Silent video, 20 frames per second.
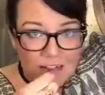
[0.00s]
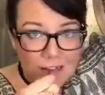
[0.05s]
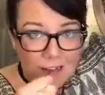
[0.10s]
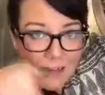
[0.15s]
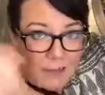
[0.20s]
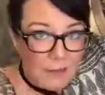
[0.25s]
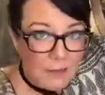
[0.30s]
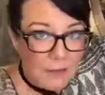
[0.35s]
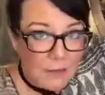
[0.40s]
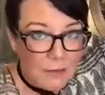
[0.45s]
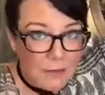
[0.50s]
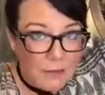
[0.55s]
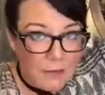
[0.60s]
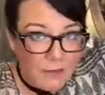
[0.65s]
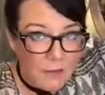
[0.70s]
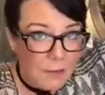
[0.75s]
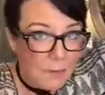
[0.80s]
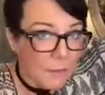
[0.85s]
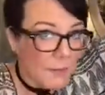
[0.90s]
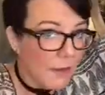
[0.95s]
and do the
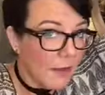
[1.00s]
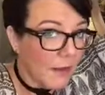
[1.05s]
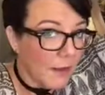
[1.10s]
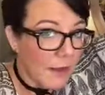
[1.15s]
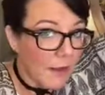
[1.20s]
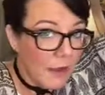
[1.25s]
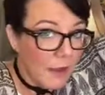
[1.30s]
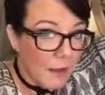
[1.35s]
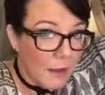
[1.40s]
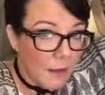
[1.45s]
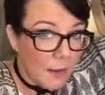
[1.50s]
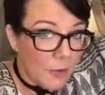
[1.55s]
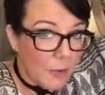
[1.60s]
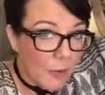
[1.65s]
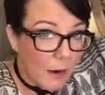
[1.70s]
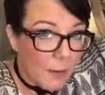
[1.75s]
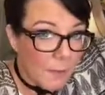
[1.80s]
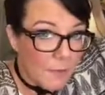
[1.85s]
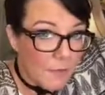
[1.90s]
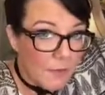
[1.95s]
same thing.
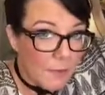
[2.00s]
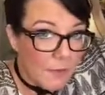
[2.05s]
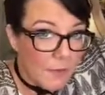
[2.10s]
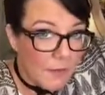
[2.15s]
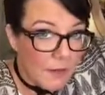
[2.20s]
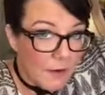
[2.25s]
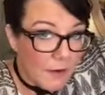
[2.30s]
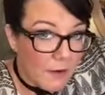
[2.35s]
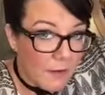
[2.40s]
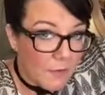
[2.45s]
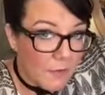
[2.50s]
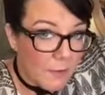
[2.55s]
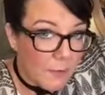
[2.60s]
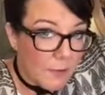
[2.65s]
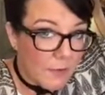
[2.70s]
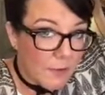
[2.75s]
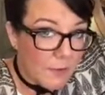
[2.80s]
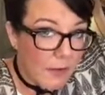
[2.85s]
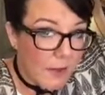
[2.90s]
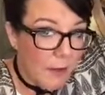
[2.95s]
Grab some of the hair from
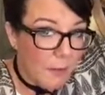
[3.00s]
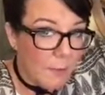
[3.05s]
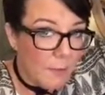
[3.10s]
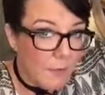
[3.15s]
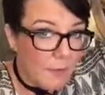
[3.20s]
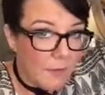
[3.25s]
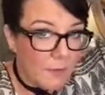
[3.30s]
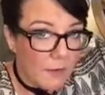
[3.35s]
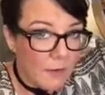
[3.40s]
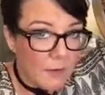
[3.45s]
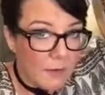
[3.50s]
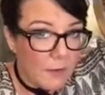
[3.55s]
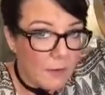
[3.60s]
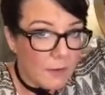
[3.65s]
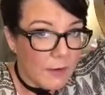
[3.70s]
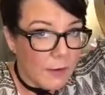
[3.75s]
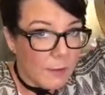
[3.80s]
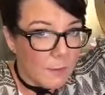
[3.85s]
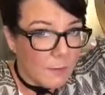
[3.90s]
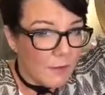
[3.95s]
the top and then go
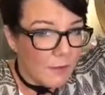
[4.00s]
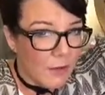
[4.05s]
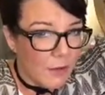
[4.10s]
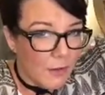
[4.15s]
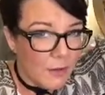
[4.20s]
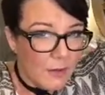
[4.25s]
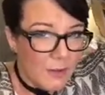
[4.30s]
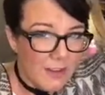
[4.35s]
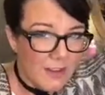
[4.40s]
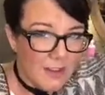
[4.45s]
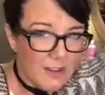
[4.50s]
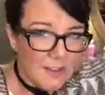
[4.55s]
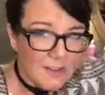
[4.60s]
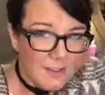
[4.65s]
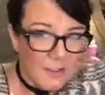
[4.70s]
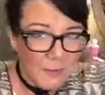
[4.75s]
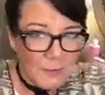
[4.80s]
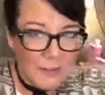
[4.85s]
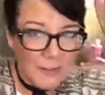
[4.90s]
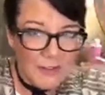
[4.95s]
down below, so
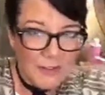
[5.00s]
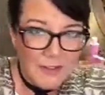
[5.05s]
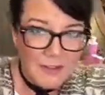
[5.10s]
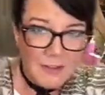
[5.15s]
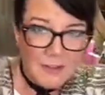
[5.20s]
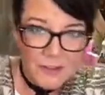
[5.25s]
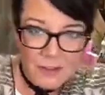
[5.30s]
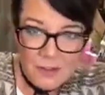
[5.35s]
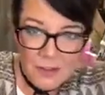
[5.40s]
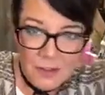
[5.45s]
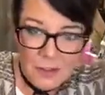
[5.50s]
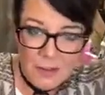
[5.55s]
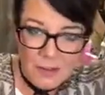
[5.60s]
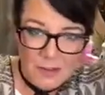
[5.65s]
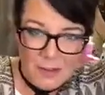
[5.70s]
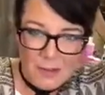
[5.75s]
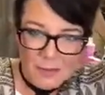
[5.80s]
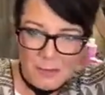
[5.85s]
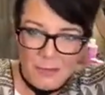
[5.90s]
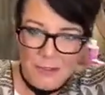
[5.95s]
that way it doesn't look all
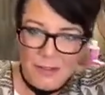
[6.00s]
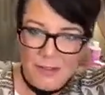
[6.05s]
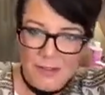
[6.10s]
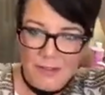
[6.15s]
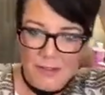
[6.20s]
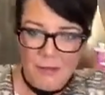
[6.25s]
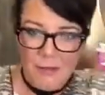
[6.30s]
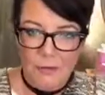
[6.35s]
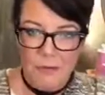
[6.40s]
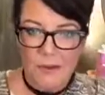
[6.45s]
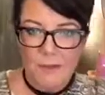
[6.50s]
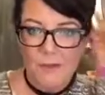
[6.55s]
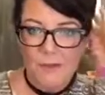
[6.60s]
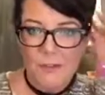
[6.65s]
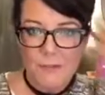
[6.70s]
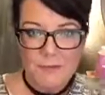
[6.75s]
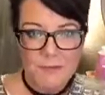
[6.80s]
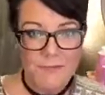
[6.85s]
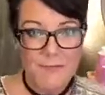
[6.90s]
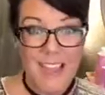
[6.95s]
completely coiffed.